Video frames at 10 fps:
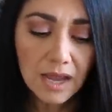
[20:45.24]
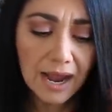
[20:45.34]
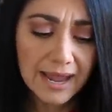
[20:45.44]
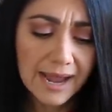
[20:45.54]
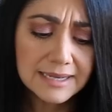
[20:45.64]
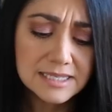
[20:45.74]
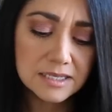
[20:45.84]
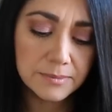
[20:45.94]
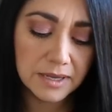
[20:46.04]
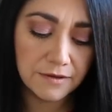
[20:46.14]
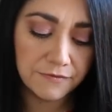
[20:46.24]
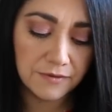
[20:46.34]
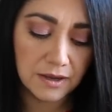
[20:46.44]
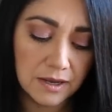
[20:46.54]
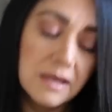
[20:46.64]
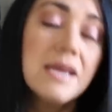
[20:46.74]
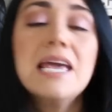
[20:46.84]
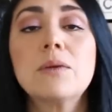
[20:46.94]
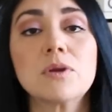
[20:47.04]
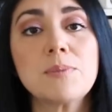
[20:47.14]
I asked them if uh,
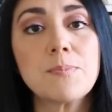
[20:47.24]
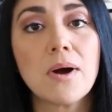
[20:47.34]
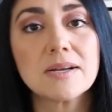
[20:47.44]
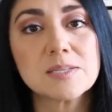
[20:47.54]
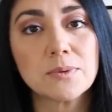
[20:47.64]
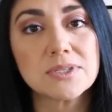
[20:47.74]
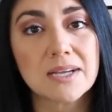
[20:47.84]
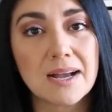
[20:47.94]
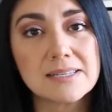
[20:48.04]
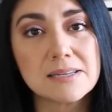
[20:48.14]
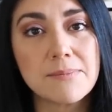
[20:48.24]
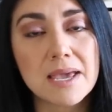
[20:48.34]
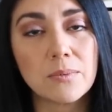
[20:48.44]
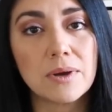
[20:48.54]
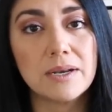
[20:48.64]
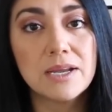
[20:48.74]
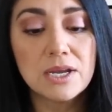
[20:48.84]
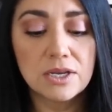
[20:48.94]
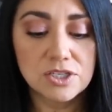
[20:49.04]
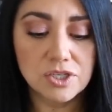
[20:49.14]
it would be possible to custom make one
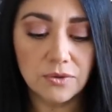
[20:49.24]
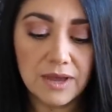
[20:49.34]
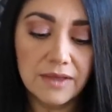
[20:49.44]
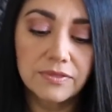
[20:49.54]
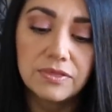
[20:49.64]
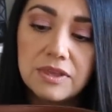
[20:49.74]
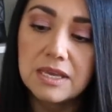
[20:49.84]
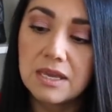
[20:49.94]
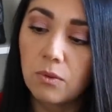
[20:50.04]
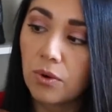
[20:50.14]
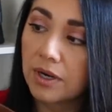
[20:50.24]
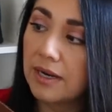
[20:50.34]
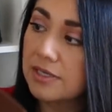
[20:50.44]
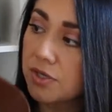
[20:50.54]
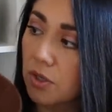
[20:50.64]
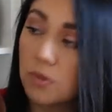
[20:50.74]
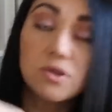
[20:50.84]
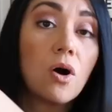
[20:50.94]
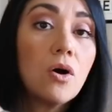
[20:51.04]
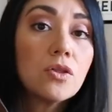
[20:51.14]
so that the organizer goes
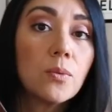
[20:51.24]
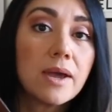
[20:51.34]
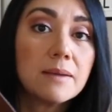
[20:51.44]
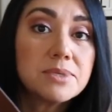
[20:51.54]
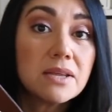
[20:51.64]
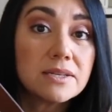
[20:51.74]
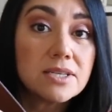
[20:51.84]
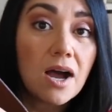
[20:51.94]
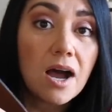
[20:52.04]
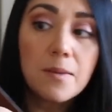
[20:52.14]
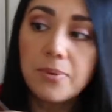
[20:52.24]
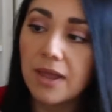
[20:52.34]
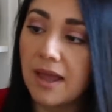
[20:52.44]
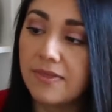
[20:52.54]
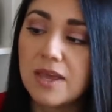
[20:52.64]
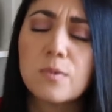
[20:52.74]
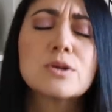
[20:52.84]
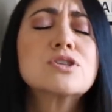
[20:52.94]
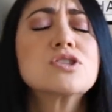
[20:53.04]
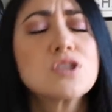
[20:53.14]
all the way up to the top and they were
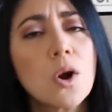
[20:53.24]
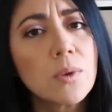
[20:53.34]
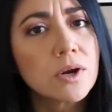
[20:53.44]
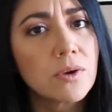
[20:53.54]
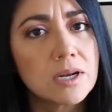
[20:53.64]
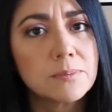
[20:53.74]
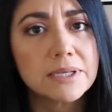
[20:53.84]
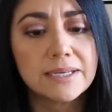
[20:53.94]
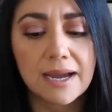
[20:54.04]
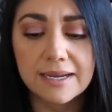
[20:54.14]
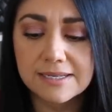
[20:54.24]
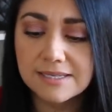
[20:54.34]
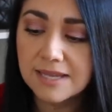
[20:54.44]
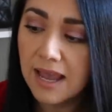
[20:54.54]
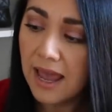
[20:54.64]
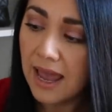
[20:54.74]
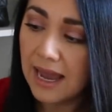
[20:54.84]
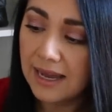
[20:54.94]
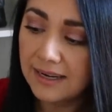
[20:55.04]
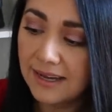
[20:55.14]
so incredibly nice
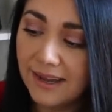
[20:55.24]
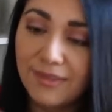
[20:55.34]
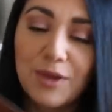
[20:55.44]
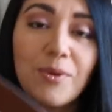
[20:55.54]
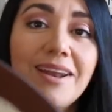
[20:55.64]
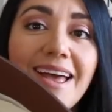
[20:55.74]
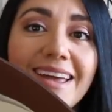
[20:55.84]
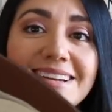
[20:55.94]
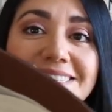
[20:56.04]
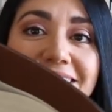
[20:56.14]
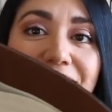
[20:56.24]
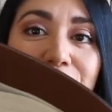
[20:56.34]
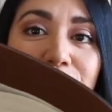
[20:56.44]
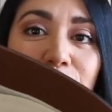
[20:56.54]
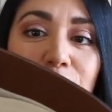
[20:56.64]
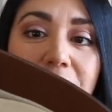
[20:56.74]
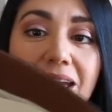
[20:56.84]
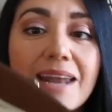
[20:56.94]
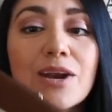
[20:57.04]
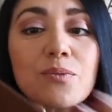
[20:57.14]
and uh, they went ahead and did that for me
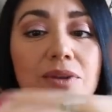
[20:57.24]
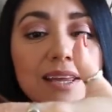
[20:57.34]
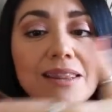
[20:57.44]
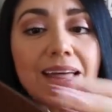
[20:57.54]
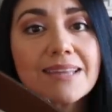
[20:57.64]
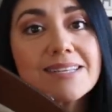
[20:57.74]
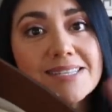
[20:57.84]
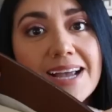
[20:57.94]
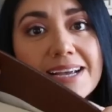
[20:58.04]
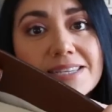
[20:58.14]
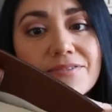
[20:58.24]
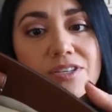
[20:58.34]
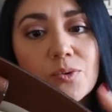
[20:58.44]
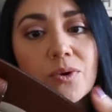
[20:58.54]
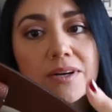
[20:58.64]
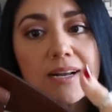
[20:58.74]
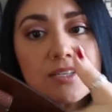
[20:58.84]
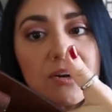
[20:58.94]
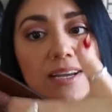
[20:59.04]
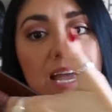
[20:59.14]
and I really like the size of this
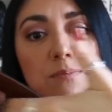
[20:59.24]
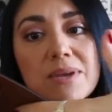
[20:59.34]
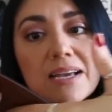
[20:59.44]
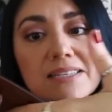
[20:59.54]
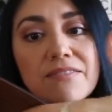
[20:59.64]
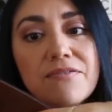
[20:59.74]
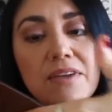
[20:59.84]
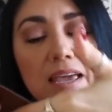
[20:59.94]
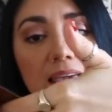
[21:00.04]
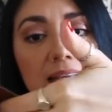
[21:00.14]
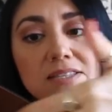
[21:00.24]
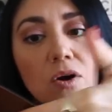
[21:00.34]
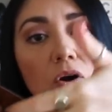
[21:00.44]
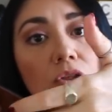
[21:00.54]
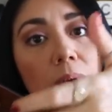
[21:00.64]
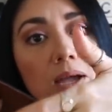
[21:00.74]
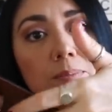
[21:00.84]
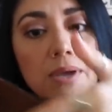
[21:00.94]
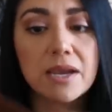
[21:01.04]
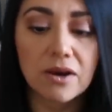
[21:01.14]
organizer again because it, it hits all the way
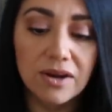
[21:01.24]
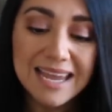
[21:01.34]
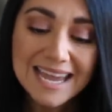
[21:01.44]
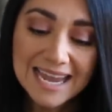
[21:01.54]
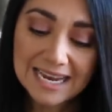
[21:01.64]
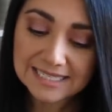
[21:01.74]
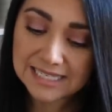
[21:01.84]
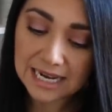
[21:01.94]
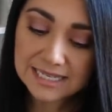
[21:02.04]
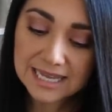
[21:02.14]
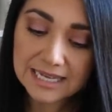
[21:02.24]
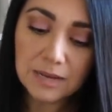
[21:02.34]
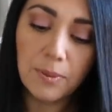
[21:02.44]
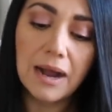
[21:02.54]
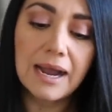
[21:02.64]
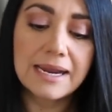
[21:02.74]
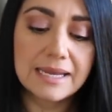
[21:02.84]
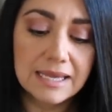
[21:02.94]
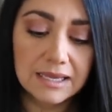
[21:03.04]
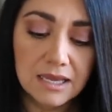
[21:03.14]
up here. It does end up
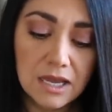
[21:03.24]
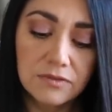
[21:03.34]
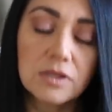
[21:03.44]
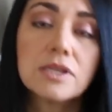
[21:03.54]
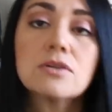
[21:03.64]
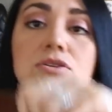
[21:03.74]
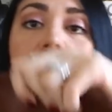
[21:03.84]
hiding the little